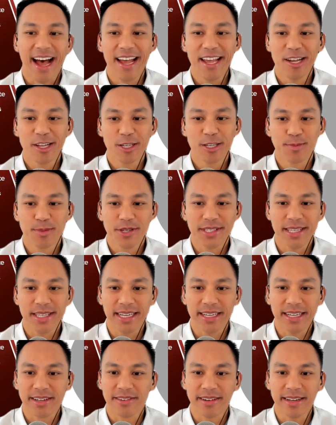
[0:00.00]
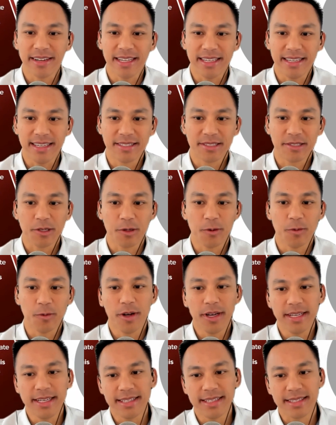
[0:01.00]
I 100% agree. And so
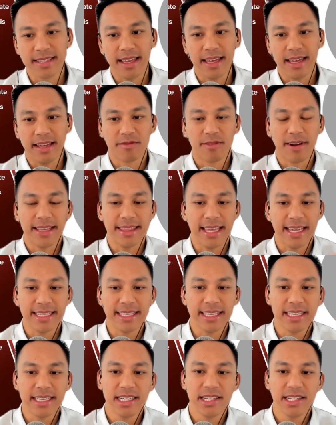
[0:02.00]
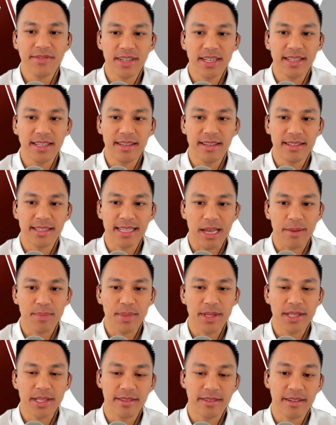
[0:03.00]
one is that, right, they didn't even tap
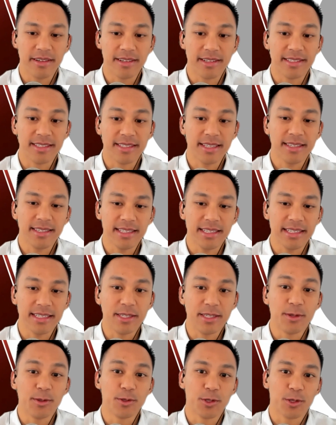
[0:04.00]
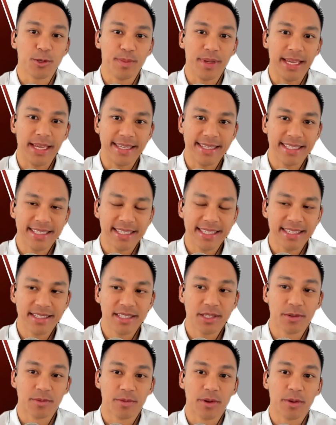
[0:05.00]
into their existing user base
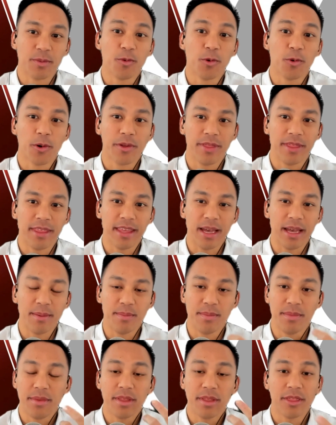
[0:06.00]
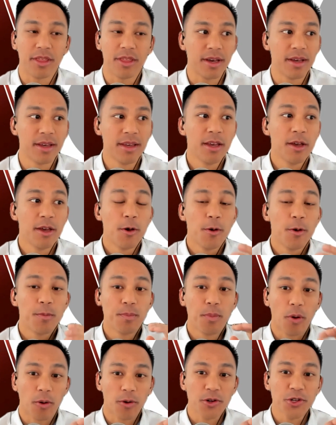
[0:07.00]
to reward them. The
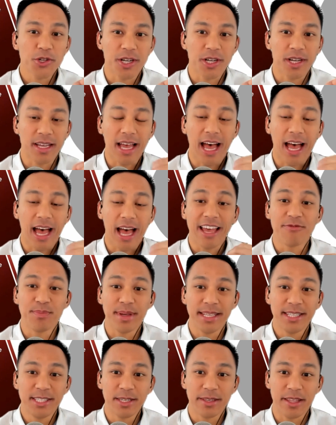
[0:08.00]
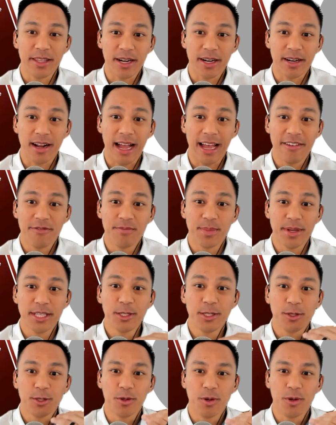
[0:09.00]
Porsche, I've been to a
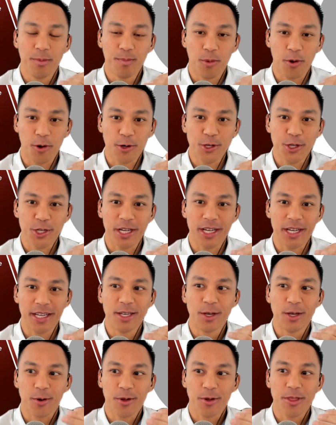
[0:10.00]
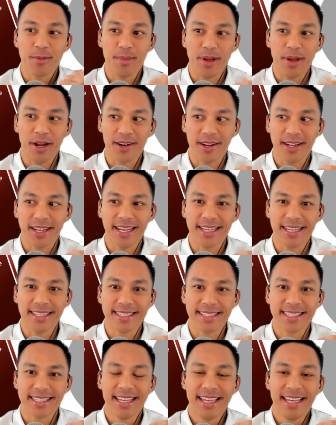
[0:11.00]
Porsche North
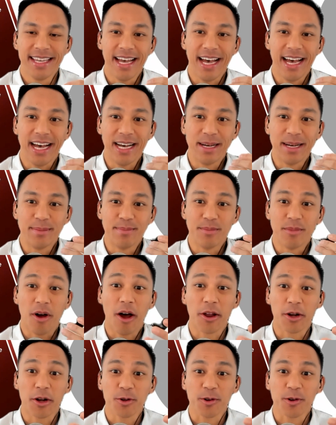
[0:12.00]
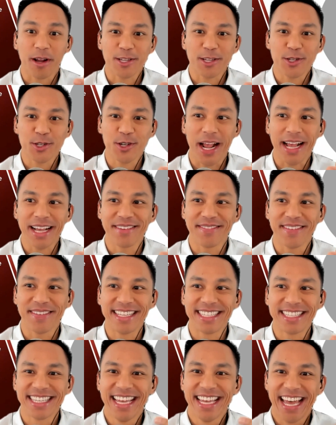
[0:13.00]
America's autocross track
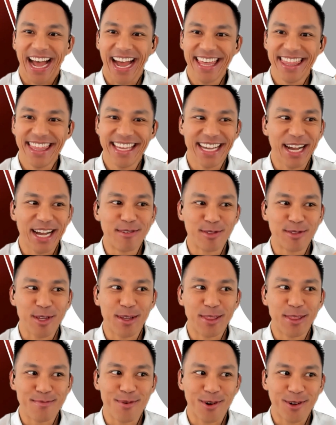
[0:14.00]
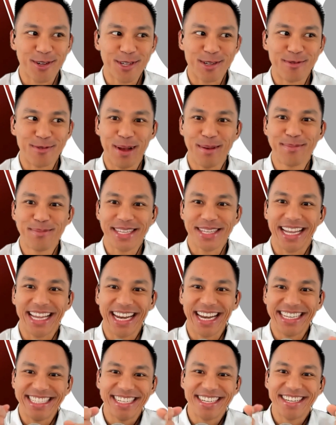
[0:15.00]
events. I think I was on the Porsche website.
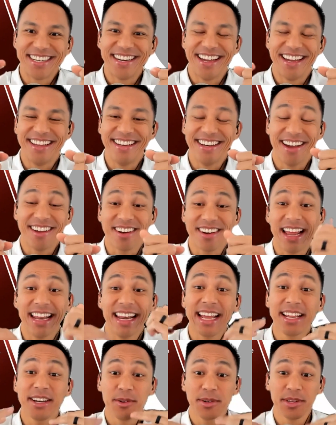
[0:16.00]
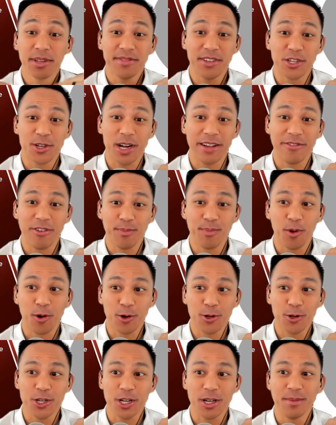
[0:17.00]
And I don't even drive a
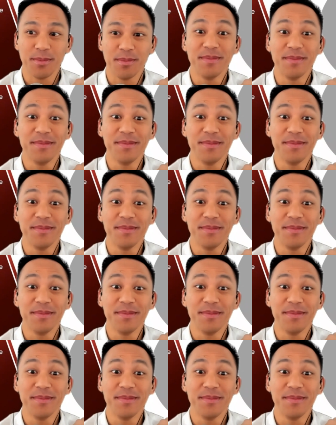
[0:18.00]
Porsche.